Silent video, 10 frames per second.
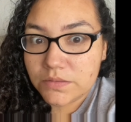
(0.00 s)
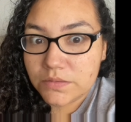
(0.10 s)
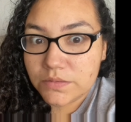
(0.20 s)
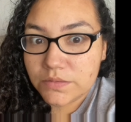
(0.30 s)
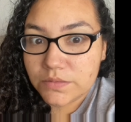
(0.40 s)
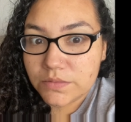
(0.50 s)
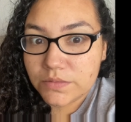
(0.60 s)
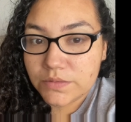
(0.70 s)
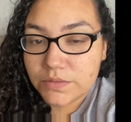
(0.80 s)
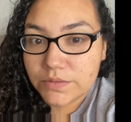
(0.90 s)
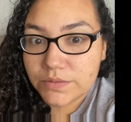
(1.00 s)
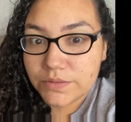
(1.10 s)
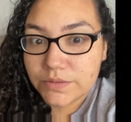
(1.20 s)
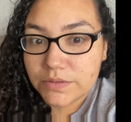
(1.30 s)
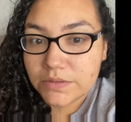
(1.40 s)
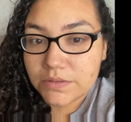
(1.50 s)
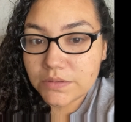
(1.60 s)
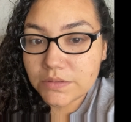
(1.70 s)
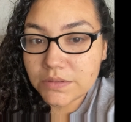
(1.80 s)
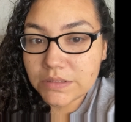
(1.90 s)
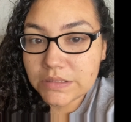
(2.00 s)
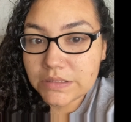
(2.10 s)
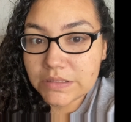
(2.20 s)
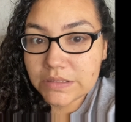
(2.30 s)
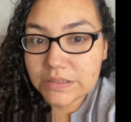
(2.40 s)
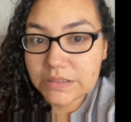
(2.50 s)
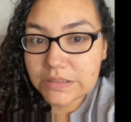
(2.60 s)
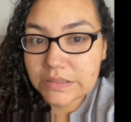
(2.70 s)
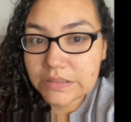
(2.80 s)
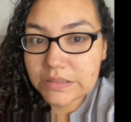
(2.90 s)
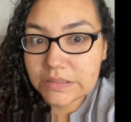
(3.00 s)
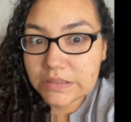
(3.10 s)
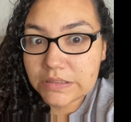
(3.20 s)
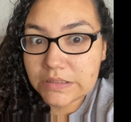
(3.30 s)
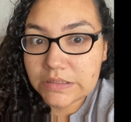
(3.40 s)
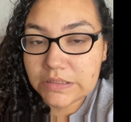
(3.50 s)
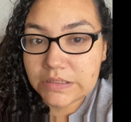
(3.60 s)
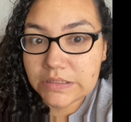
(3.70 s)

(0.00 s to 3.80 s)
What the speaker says: (silence)